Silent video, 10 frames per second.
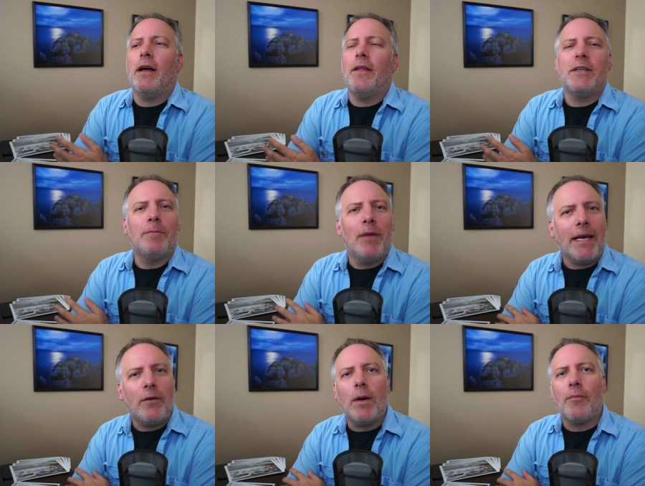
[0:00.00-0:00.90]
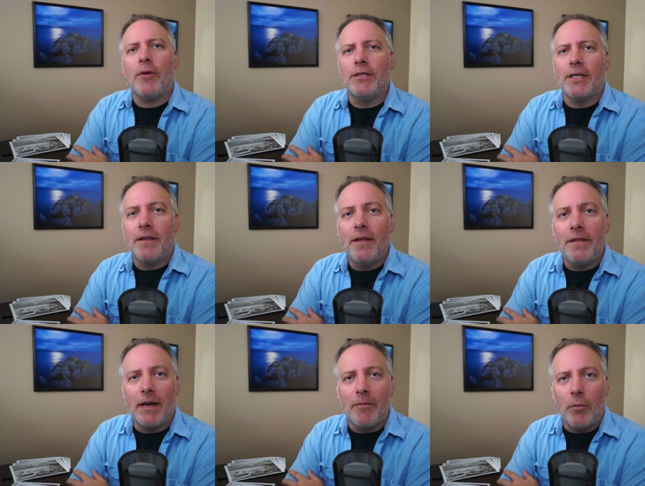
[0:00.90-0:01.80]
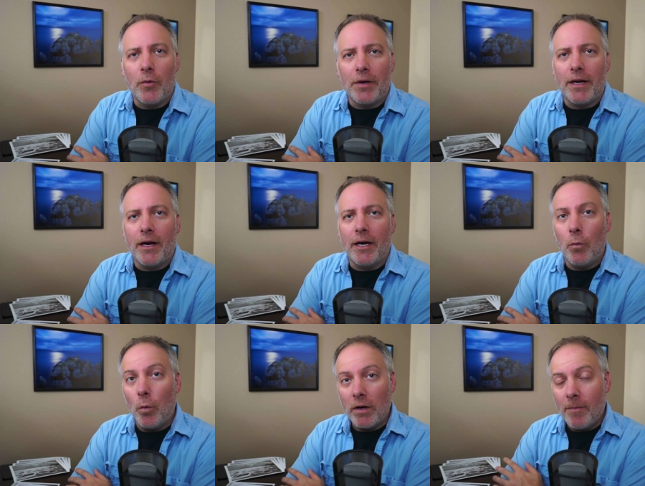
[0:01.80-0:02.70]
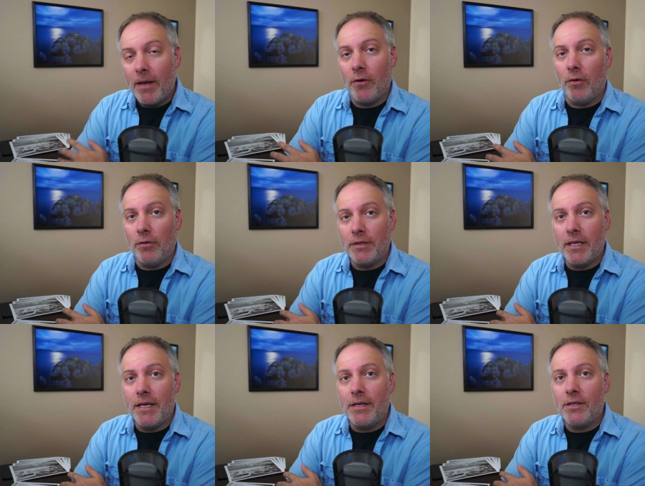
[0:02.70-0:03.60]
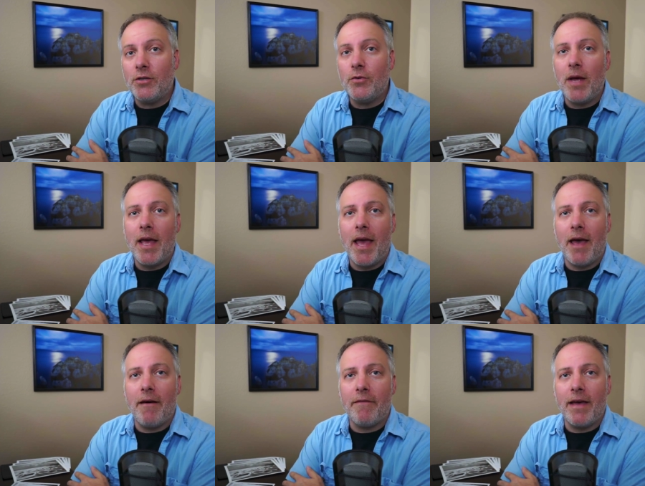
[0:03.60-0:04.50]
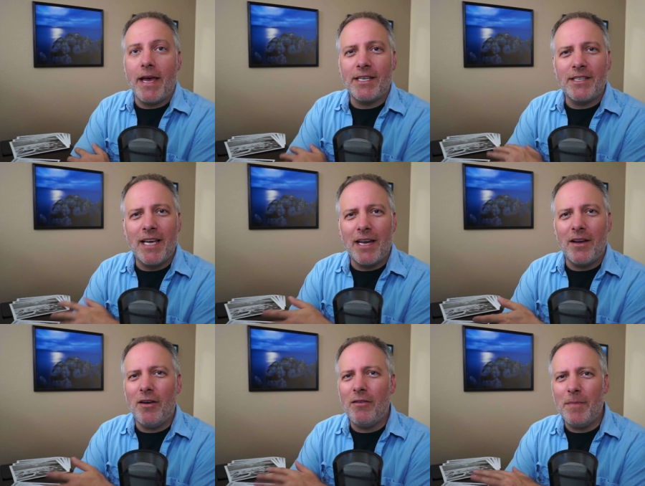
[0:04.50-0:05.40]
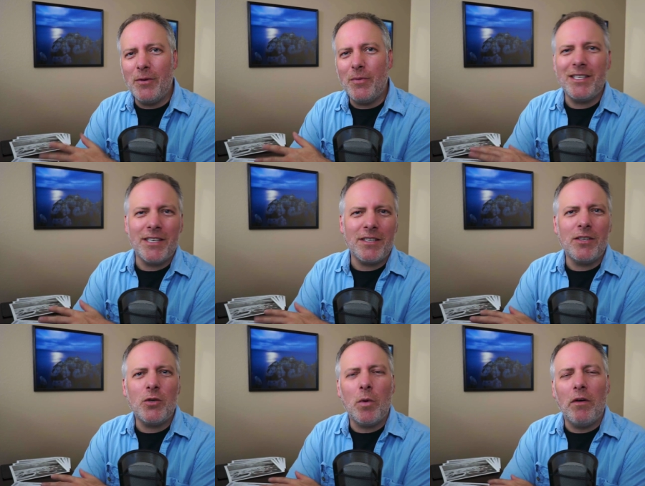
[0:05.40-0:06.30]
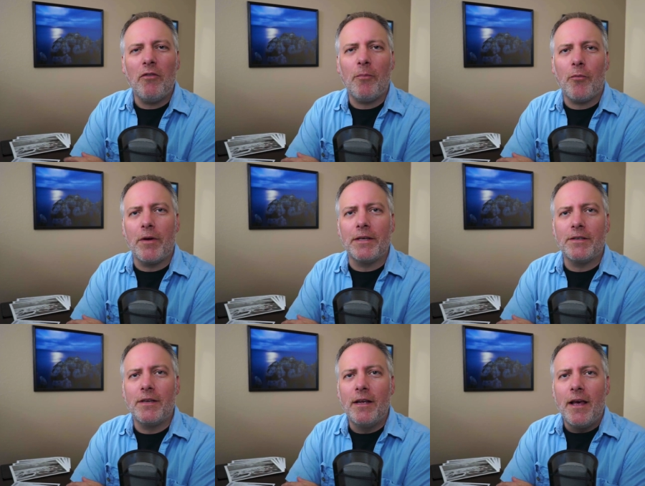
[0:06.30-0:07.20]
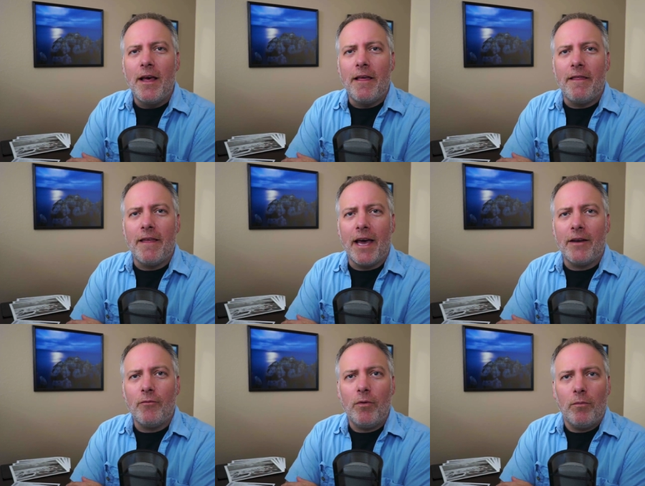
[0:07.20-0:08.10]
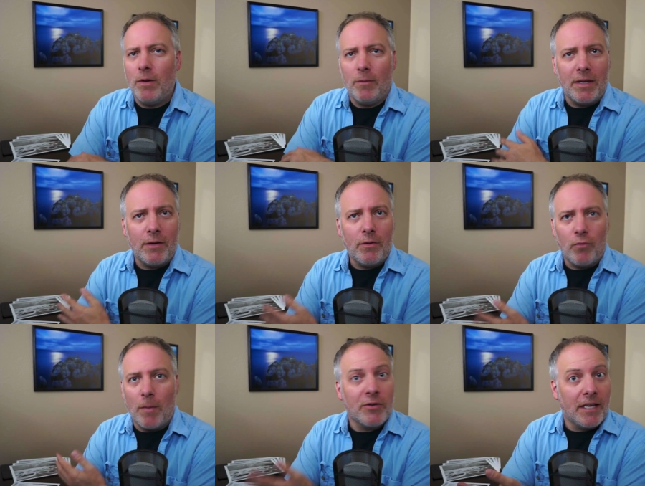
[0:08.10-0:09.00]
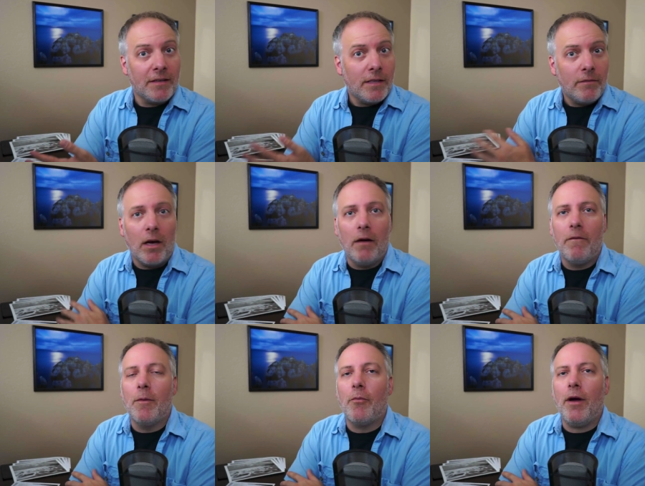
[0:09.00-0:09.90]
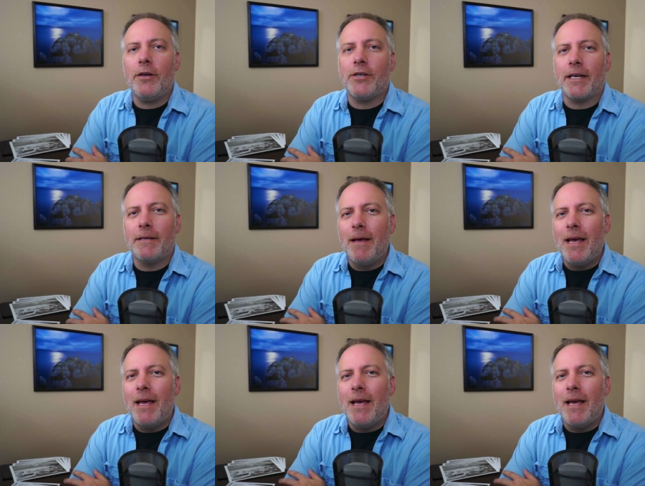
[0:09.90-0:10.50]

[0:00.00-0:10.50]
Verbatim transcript: This black and white project that I've been working on, one of my goals is to have a set of between 6 and 12 prints that will be representative of the project.